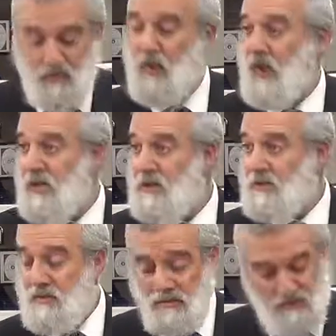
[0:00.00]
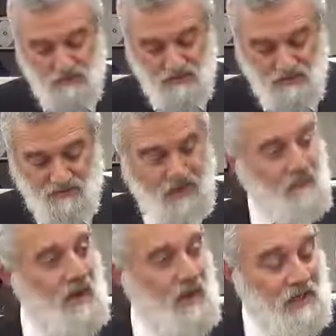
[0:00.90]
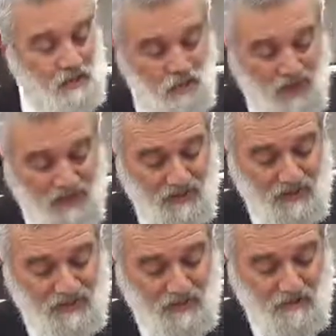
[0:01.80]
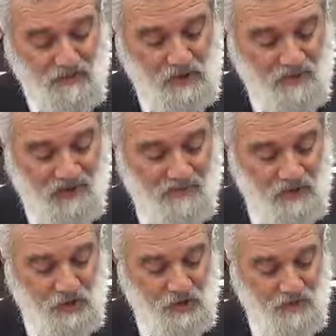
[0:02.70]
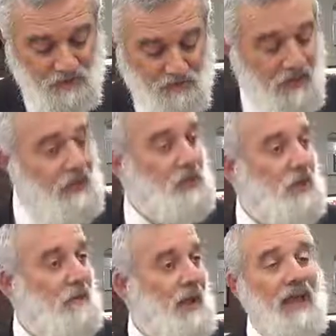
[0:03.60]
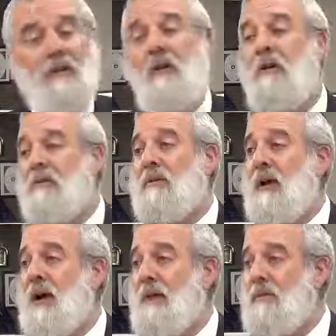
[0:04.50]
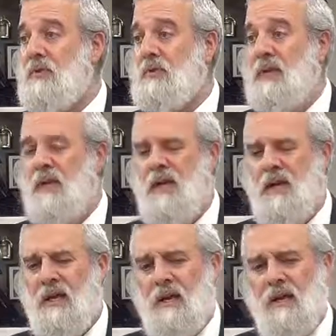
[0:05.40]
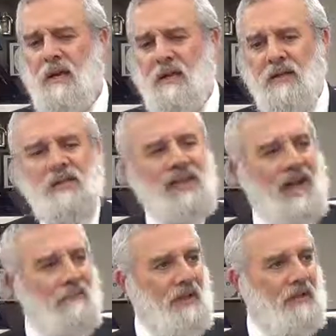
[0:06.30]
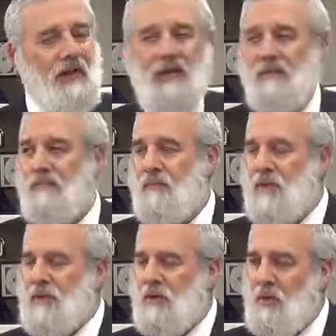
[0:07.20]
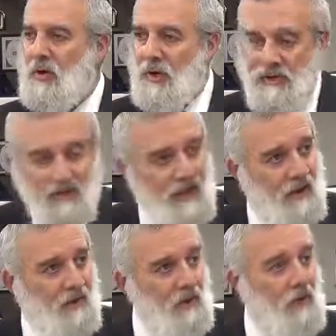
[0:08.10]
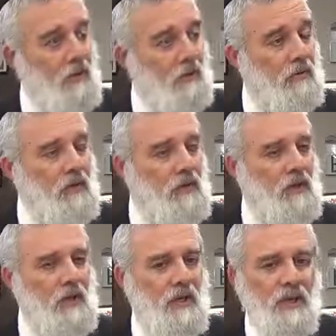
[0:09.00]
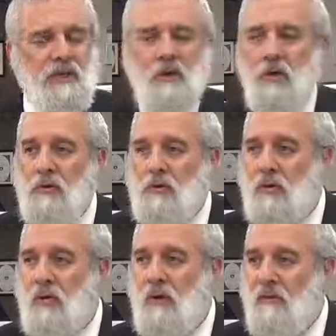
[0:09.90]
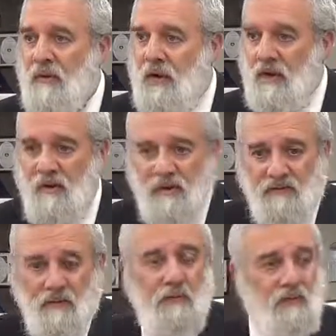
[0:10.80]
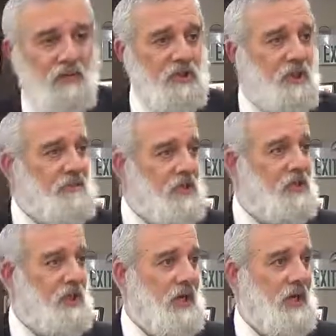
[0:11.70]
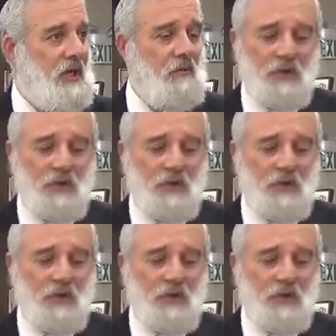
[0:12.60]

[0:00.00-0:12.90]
Plus, David HaMelech is reminding us that Mishamaimash Hibit Hashem at all times. This Habata, this looking down on earth, is also a form of Hashem's Ashgacha.